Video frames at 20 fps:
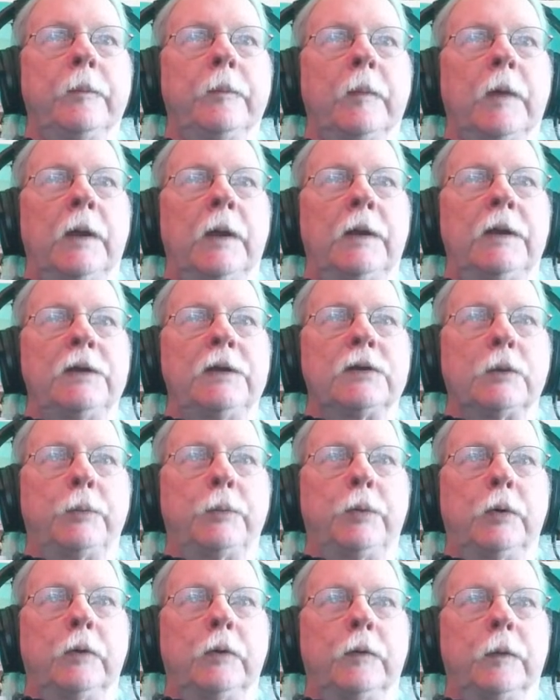And these will
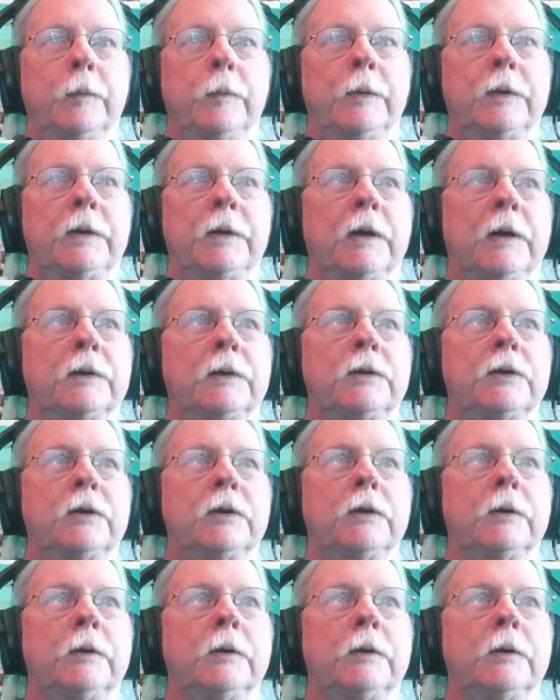pull from the texture.